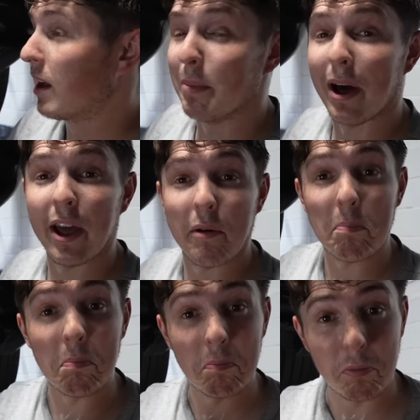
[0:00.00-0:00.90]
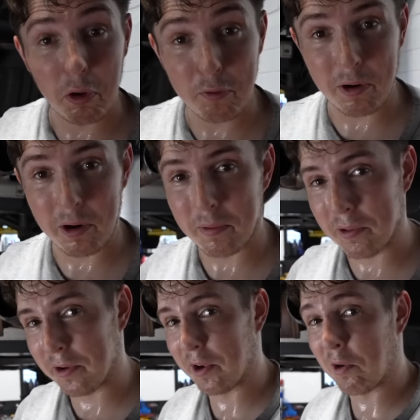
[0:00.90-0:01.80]
But so far we're
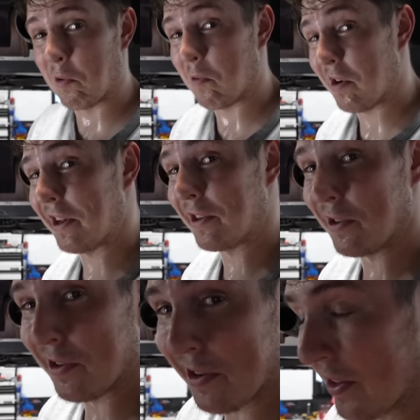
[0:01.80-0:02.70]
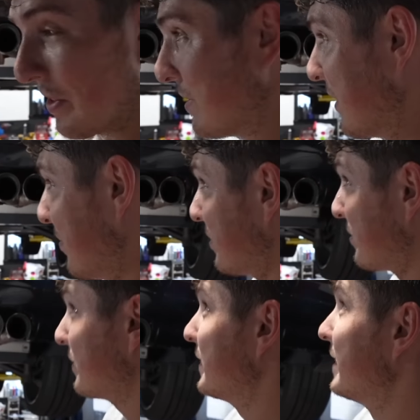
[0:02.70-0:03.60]
looking quite good on this
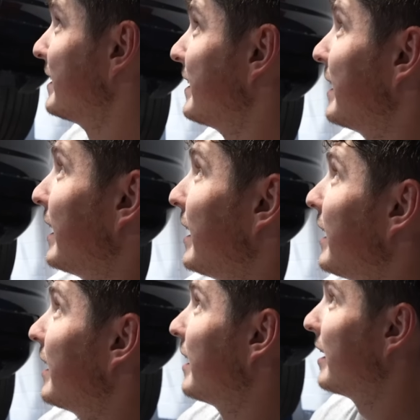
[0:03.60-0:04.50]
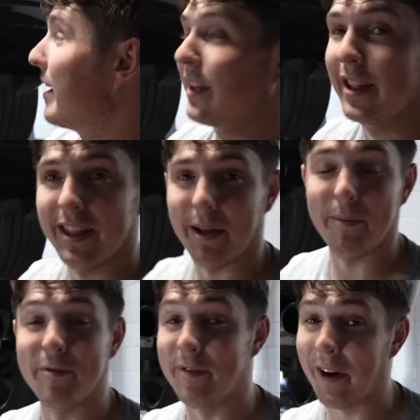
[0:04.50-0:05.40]
M3. You're really glistening right now, man.
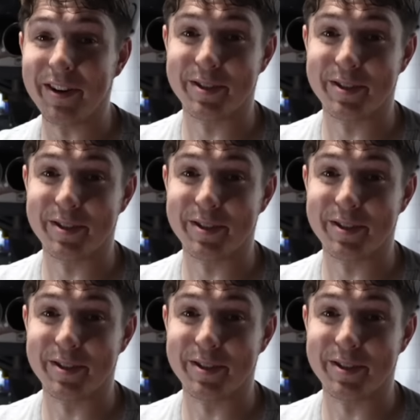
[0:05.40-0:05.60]
I'm very